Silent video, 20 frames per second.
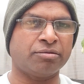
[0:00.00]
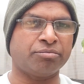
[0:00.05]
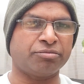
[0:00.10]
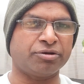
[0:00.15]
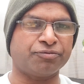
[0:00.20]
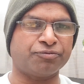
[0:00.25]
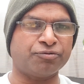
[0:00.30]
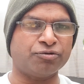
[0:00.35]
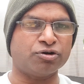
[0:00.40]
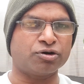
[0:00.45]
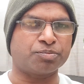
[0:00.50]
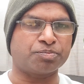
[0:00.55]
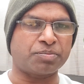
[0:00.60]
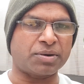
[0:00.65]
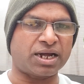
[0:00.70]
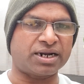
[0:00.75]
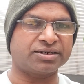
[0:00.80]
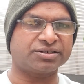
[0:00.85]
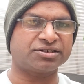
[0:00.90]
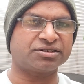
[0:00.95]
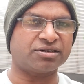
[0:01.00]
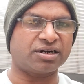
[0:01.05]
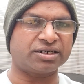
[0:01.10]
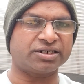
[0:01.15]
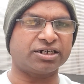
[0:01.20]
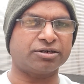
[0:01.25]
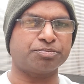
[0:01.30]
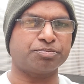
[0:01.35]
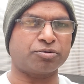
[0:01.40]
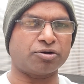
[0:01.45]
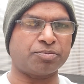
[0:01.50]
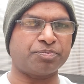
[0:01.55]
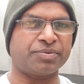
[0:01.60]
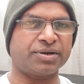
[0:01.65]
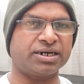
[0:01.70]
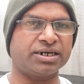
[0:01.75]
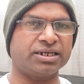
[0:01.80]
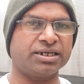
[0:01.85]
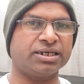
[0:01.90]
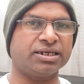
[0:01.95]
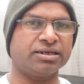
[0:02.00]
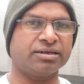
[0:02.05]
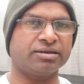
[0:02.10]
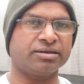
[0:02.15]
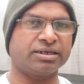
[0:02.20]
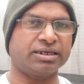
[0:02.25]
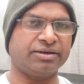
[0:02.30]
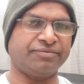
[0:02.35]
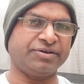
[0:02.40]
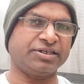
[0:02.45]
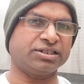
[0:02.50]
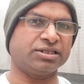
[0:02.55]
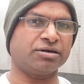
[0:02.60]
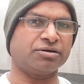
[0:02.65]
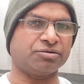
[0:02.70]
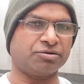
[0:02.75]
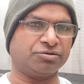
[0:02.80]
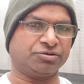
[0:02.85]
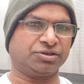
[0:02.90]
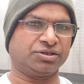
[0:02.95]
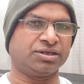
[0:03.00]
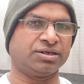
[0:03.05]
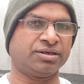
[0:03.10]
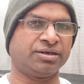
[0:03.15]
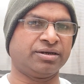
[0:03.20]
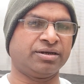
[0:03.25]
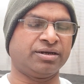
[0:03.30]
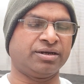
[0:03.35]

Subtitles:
before plants started properly giving the growth.